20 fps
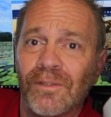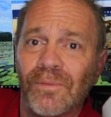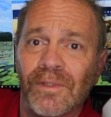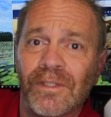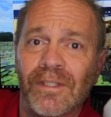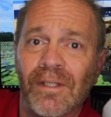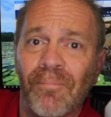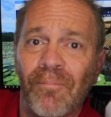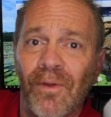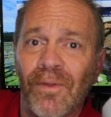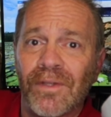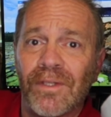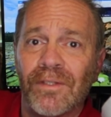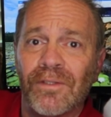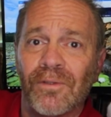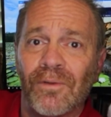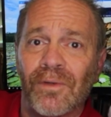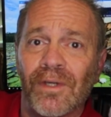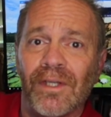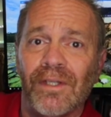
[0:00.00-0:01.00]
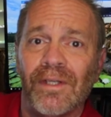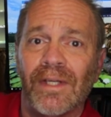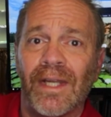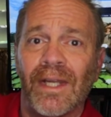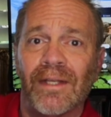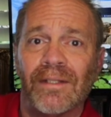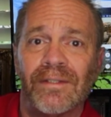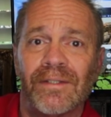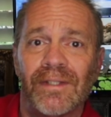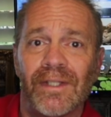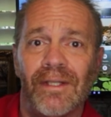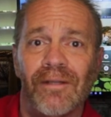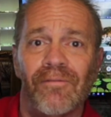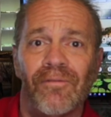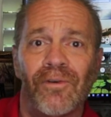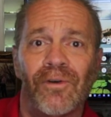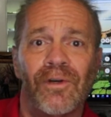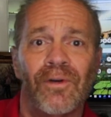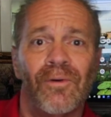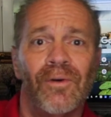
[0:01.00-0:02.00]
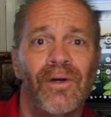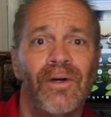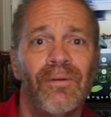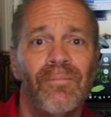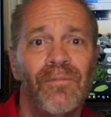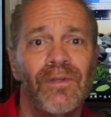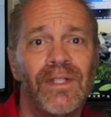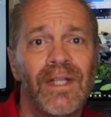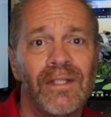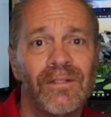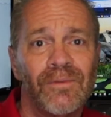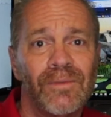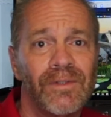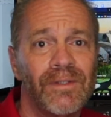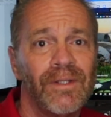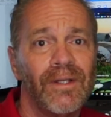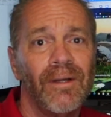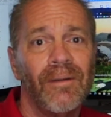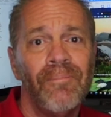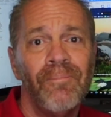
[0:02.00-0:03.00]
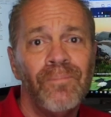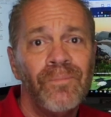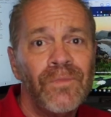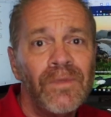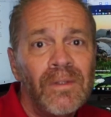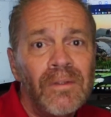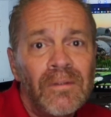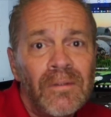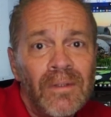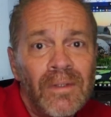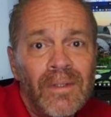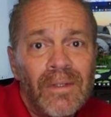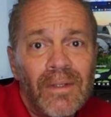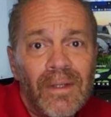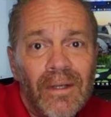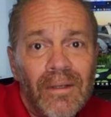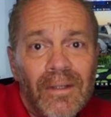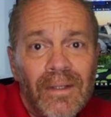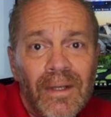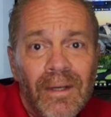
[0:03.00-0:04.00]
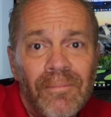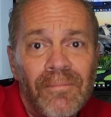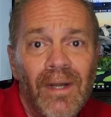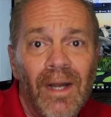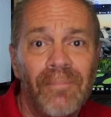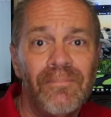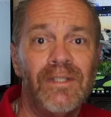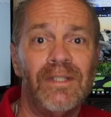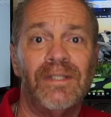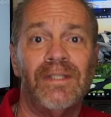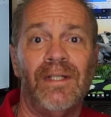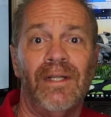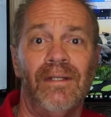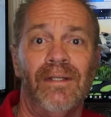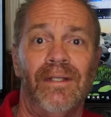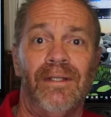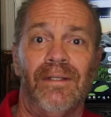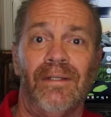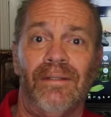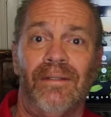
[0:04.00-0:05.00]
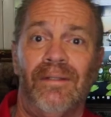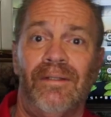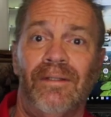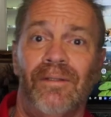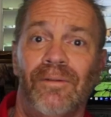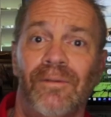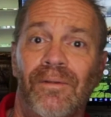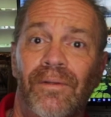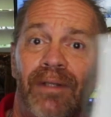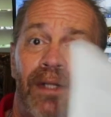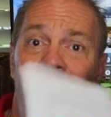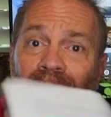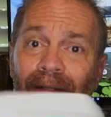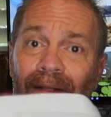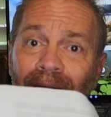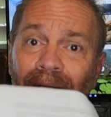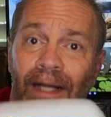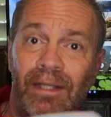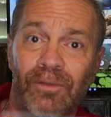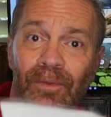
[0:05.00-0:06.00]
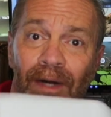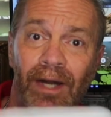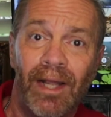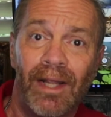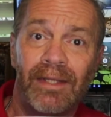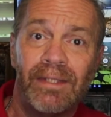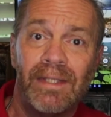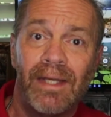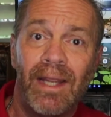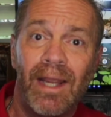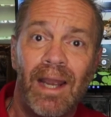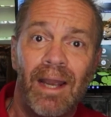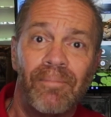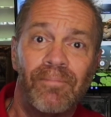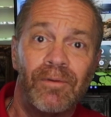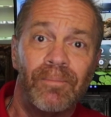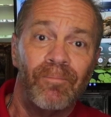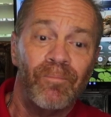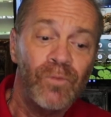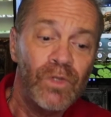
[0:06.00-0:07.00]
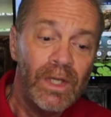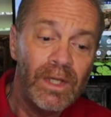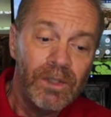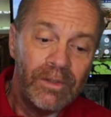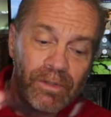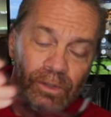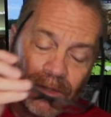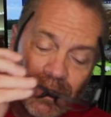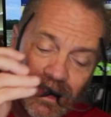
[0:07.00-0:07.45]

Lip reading: what's up on this screen. You can't see it very well, but that's what's up. I'm just telling you. So that's what has to happen. So